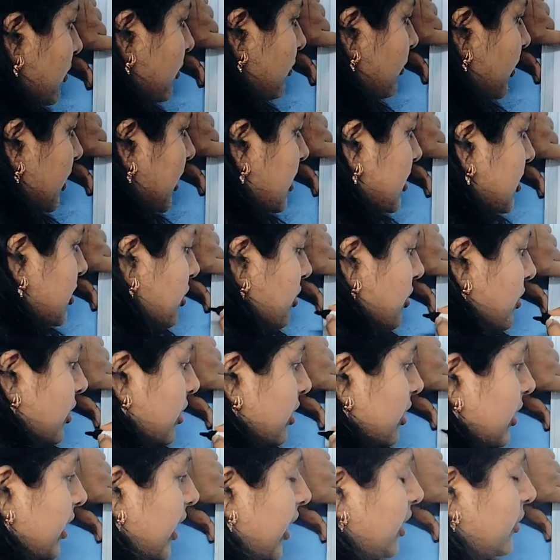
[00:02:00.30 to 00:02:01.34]
first node.
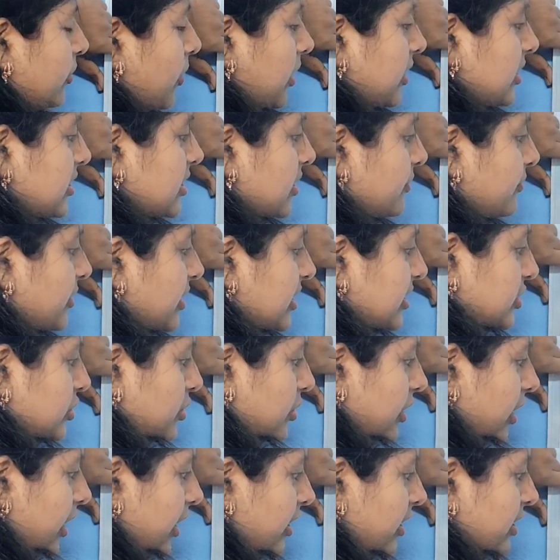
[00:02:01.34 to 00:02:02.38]
Right? What is the first
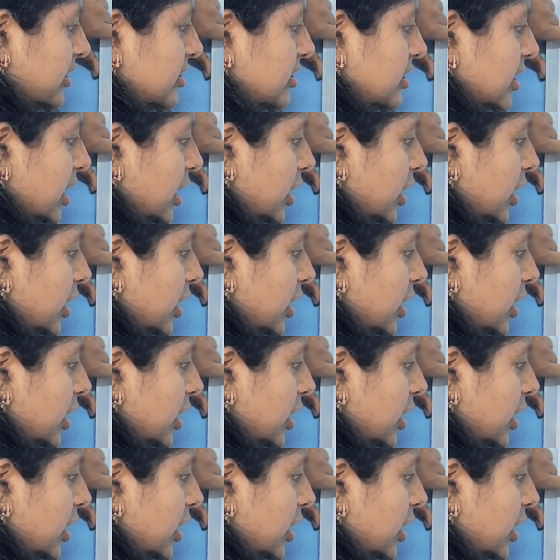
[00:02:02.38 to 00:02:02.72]
node address?